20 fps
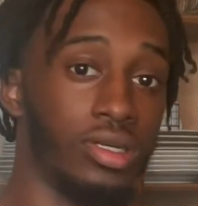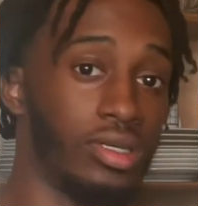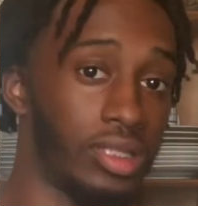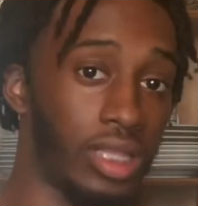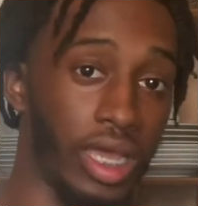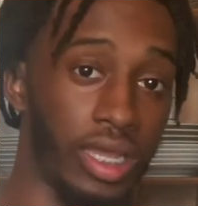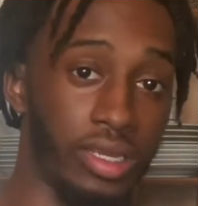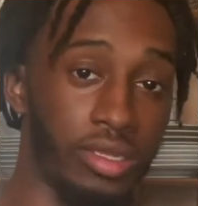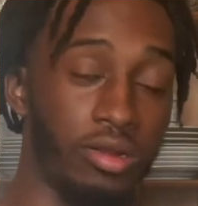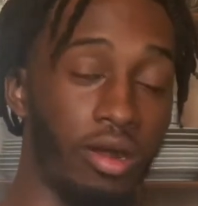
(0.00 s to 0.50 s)

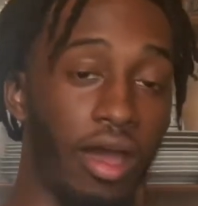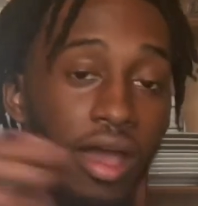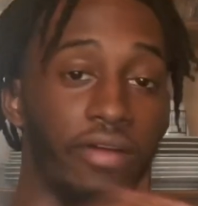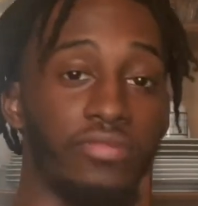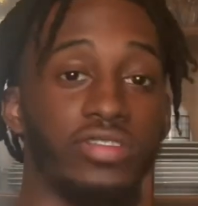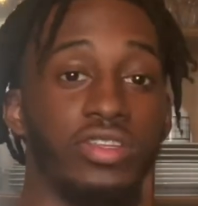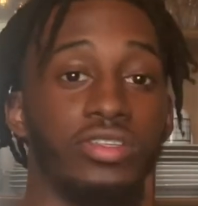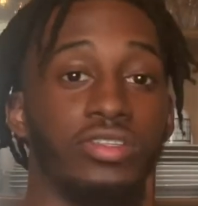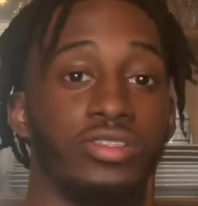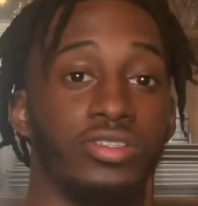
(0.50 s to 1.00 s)
Like you don't
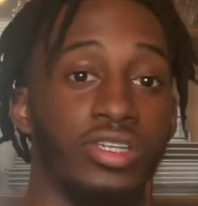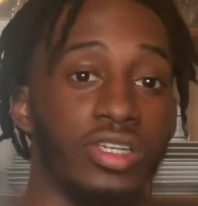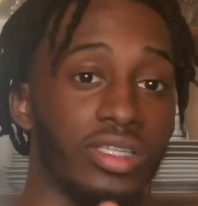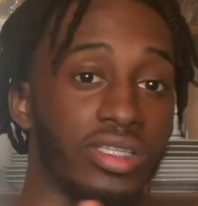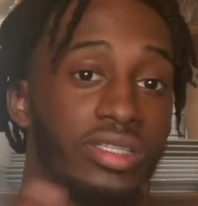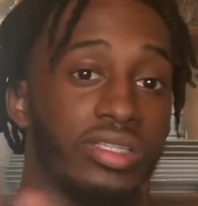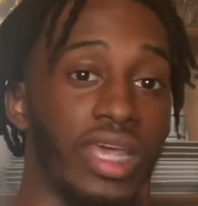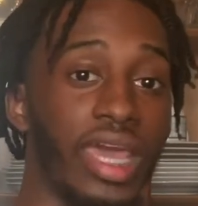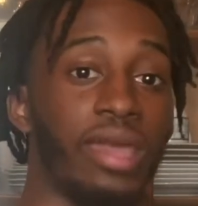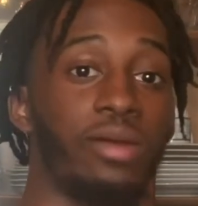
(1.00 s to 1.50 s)
have to
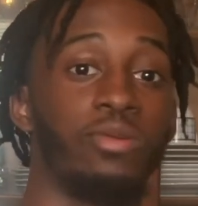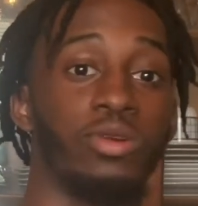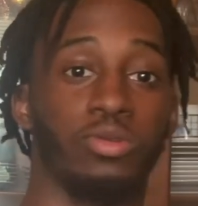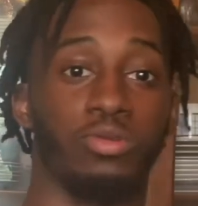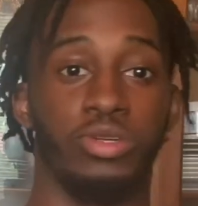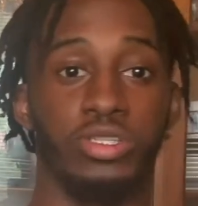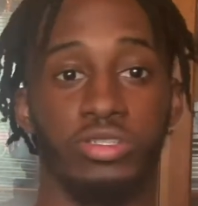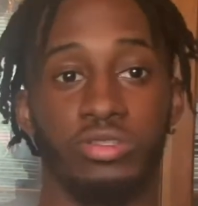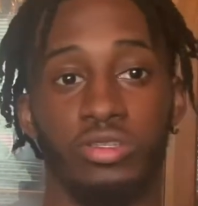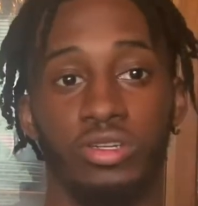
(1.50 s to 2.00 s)
just stay with
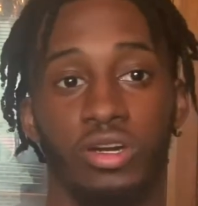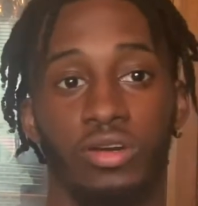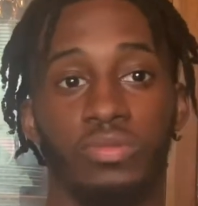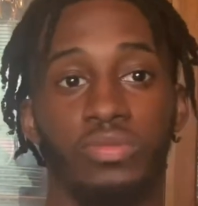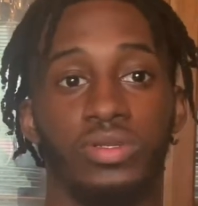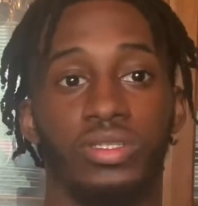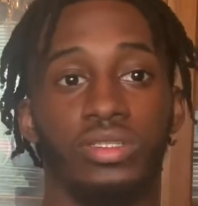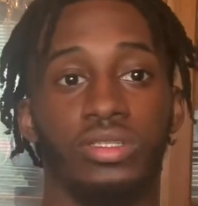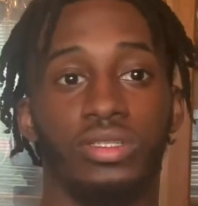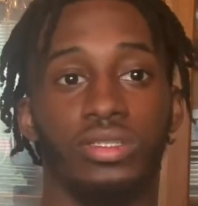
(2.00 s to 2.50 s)
what you know,
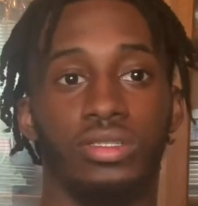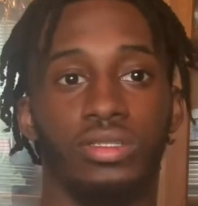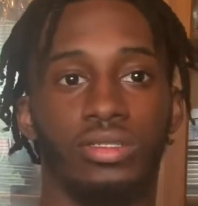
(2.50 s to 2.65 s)
but